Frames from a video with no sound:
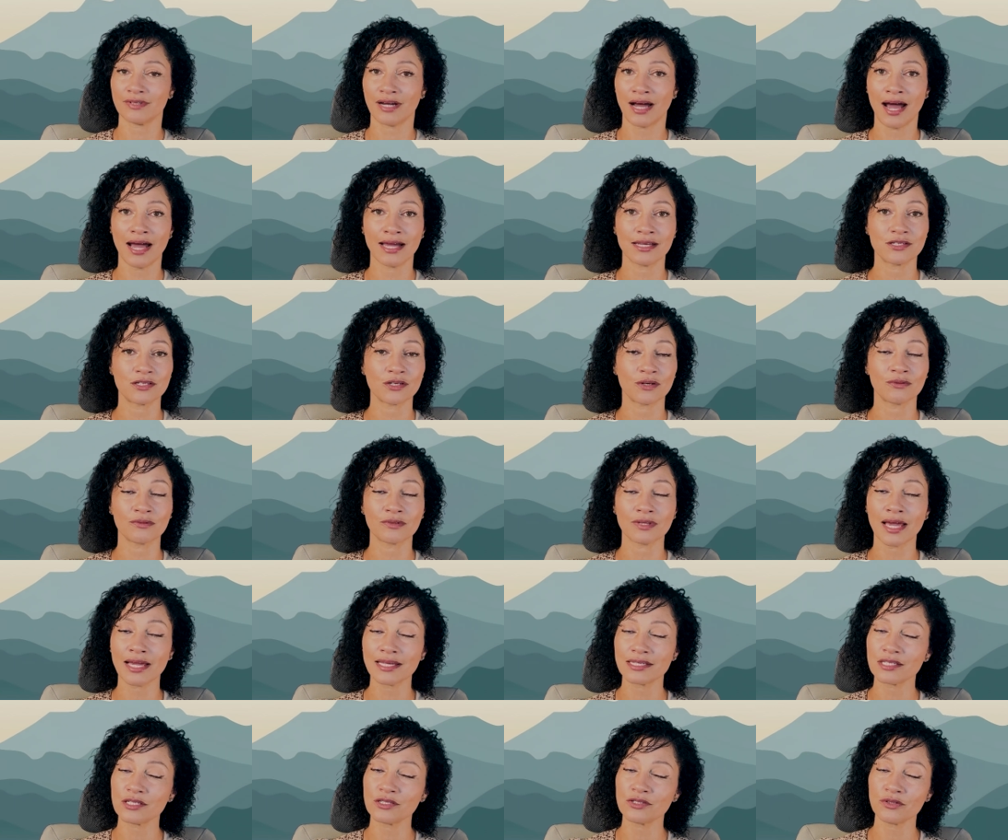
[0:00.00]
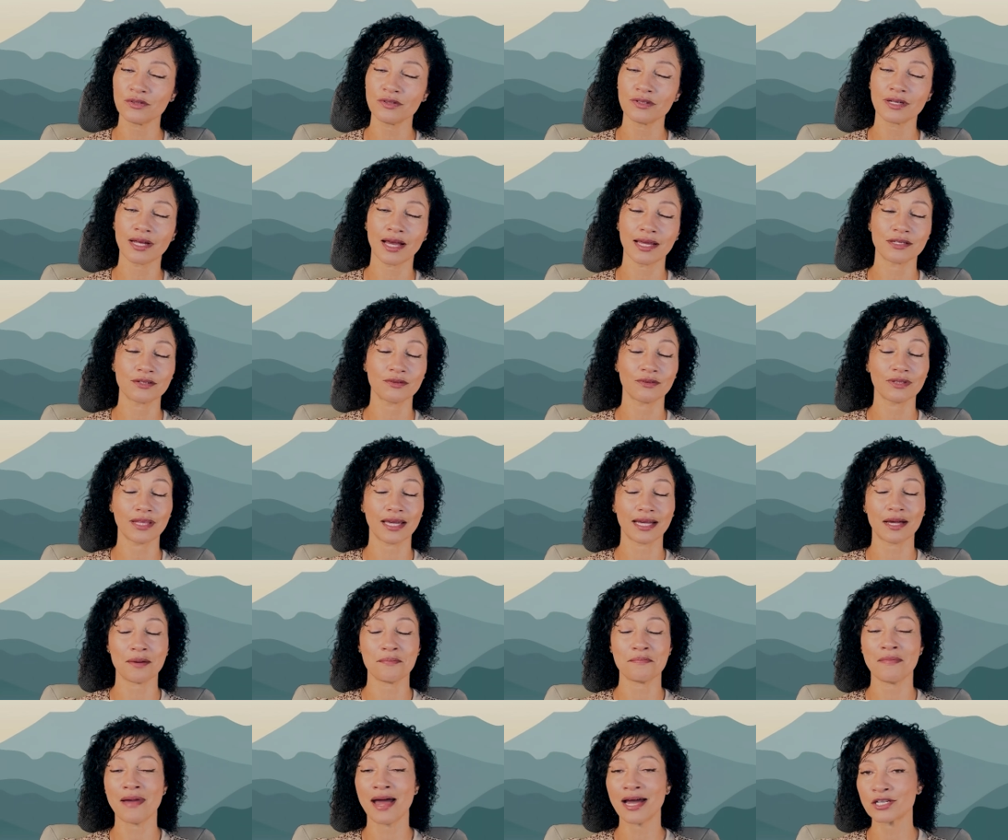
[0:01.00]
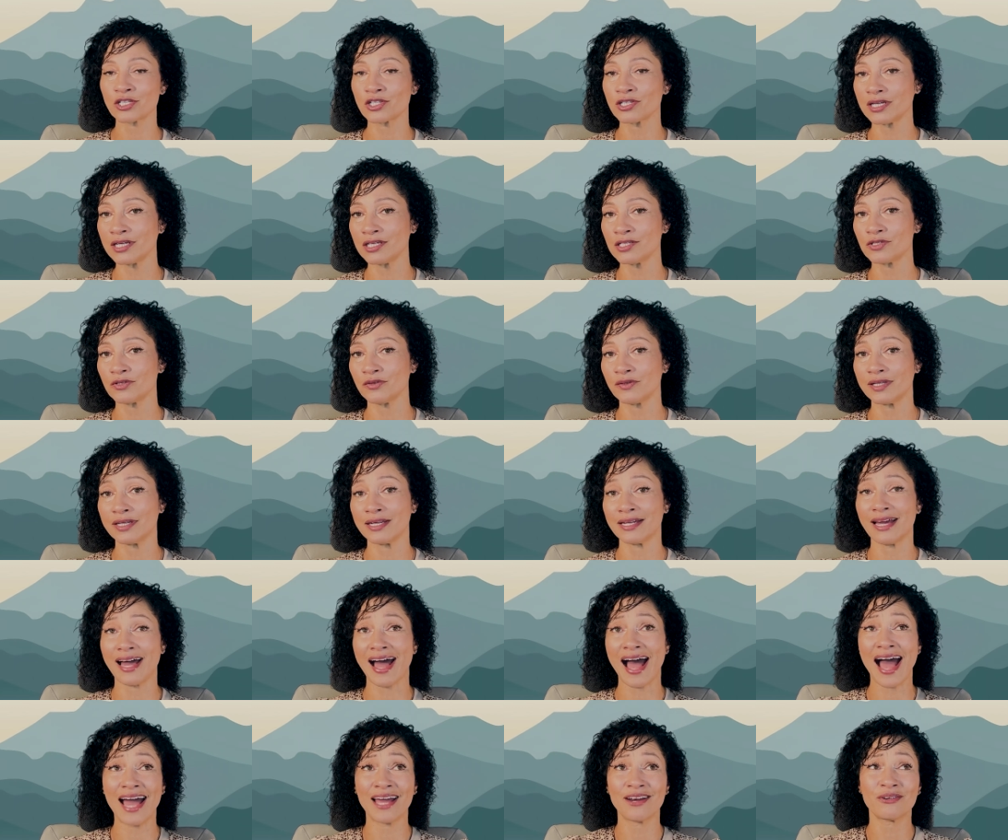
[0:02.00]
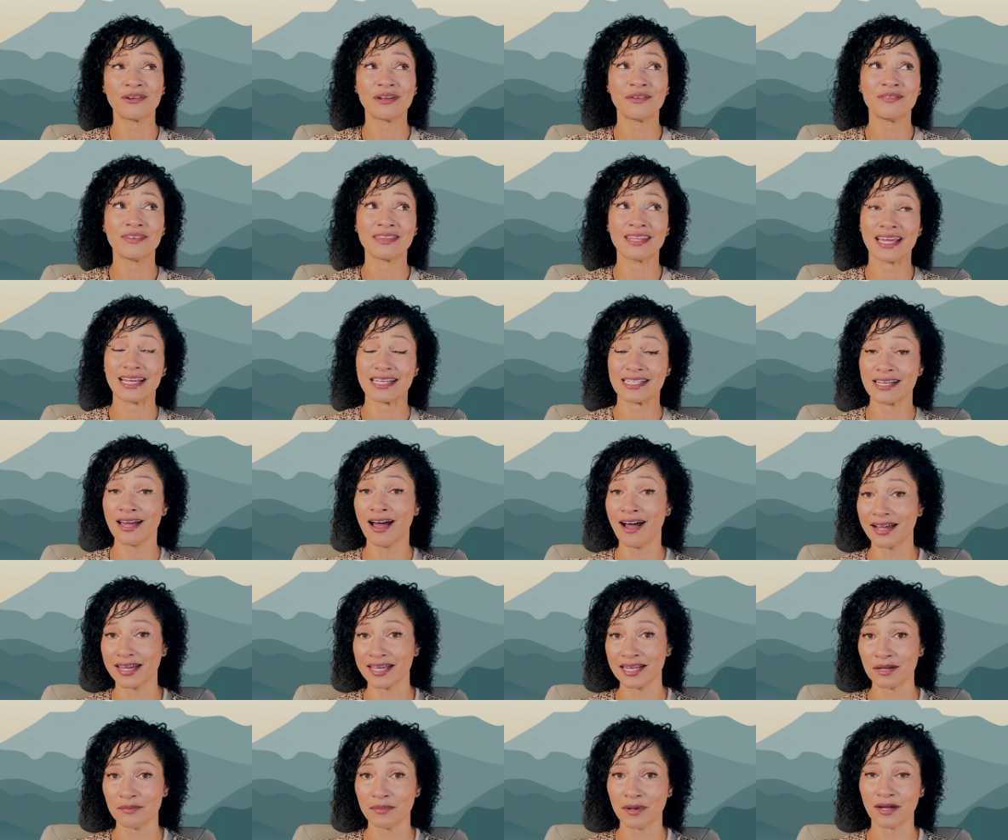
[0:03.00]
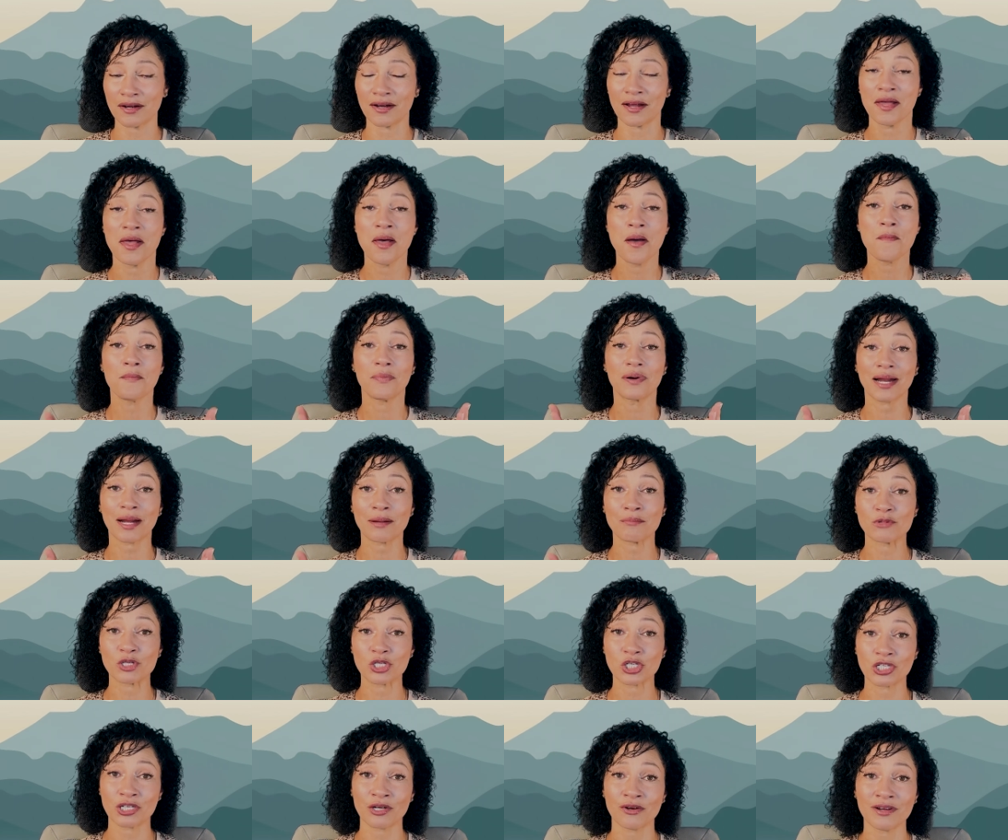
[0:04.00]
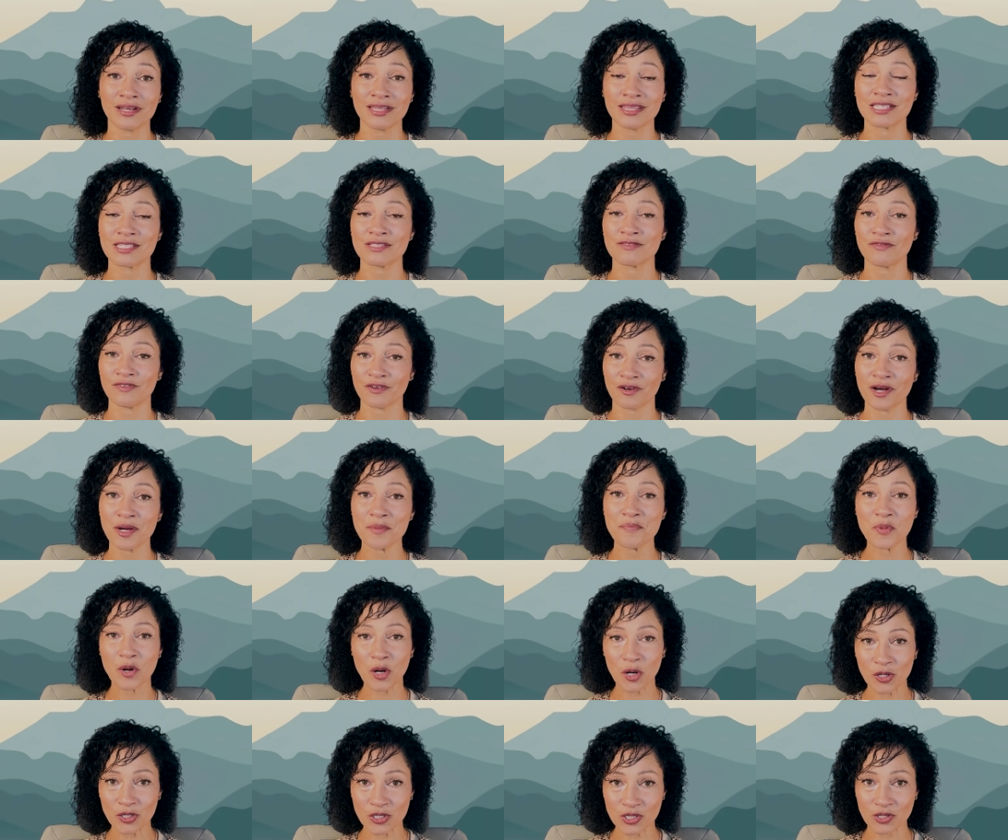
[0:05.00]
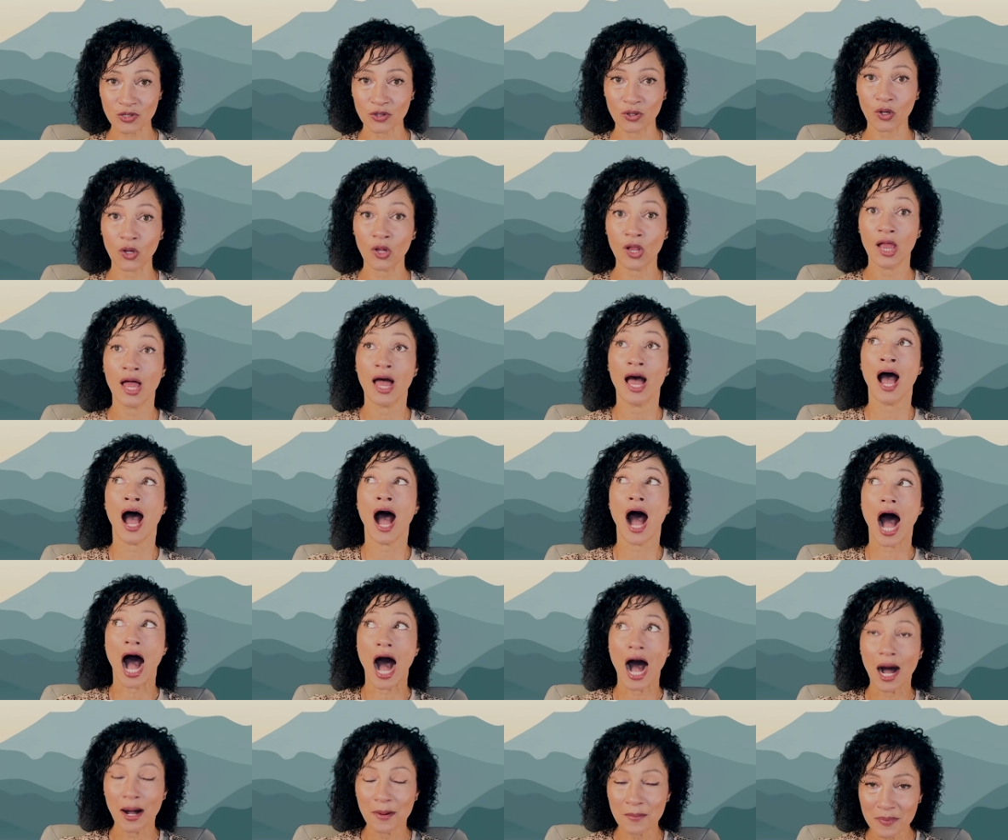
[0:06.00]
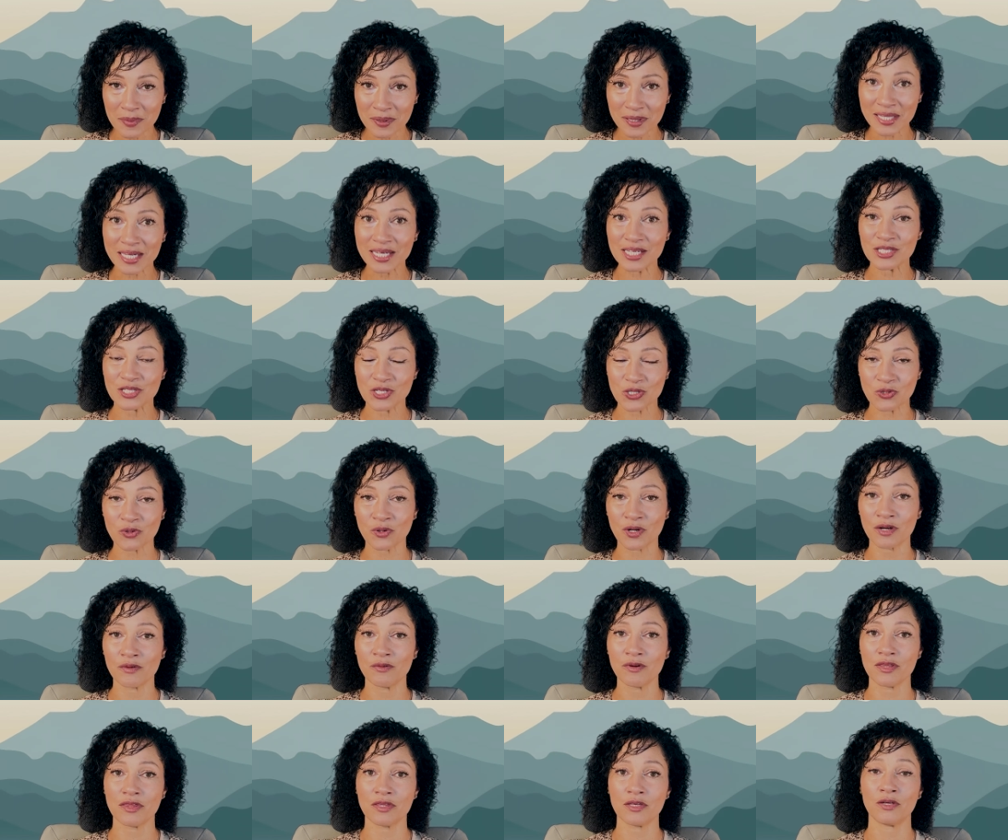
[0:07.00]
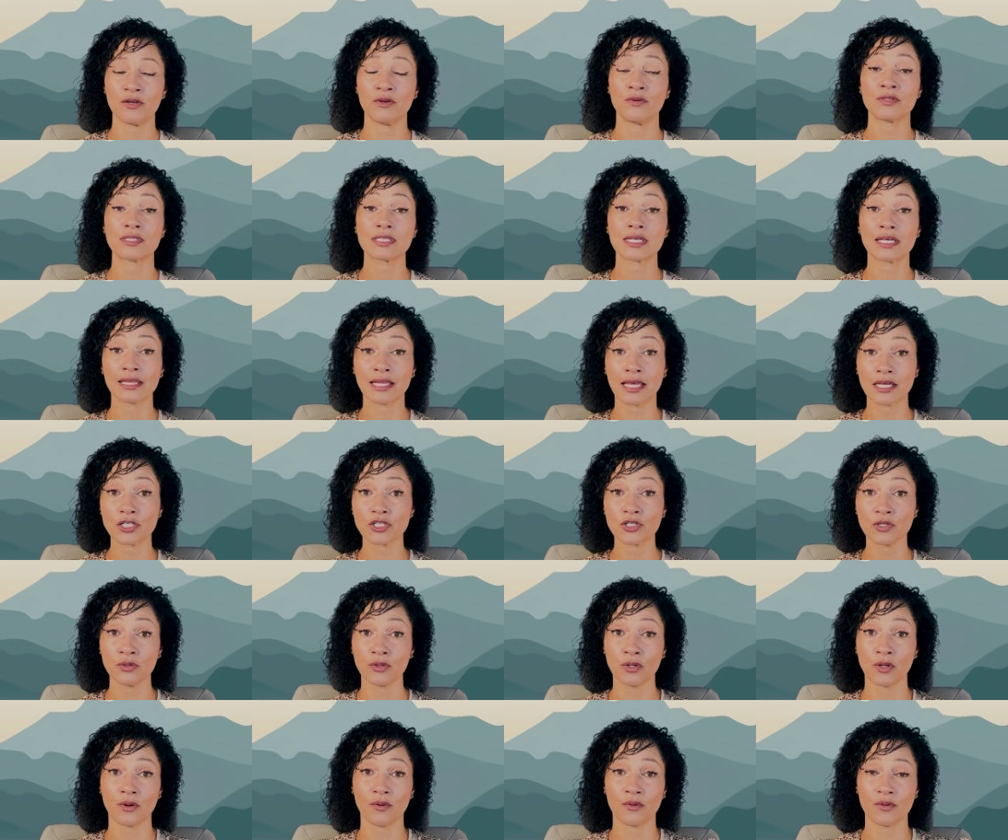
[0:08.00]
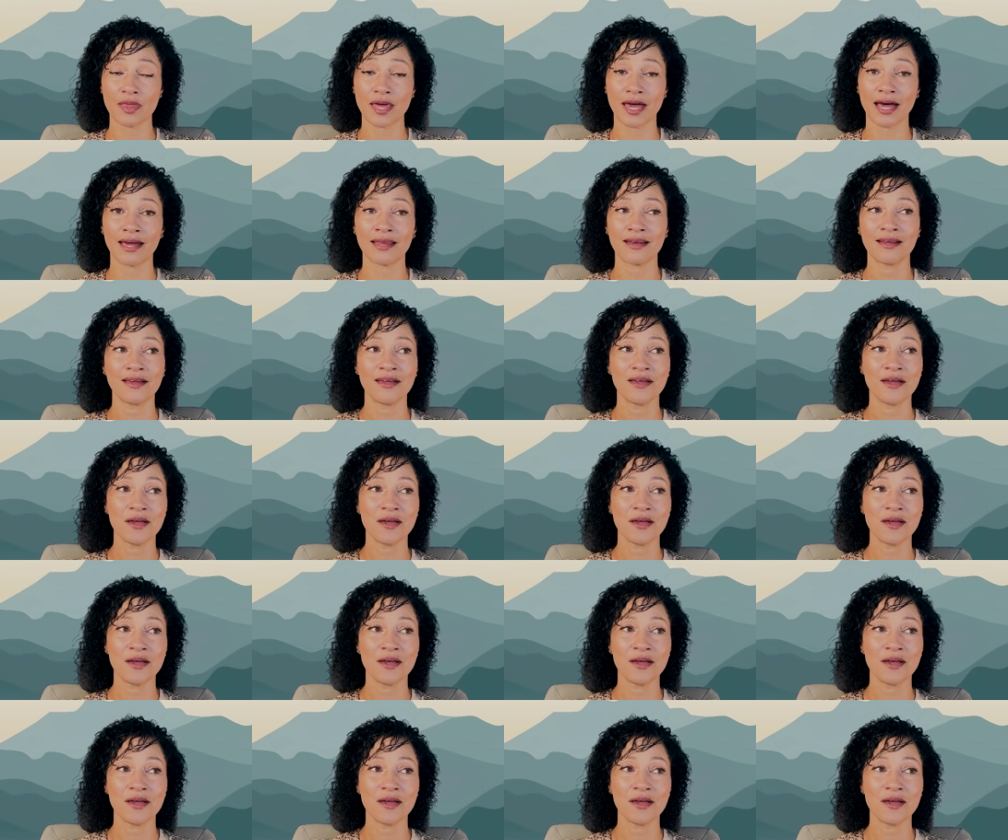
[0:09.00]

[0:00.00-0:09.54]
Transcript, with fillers: I don't like to do it. I don't like imagining doing it. I don't even like talking about it, but I'm sharing this very personal, humbling story with you to let you know that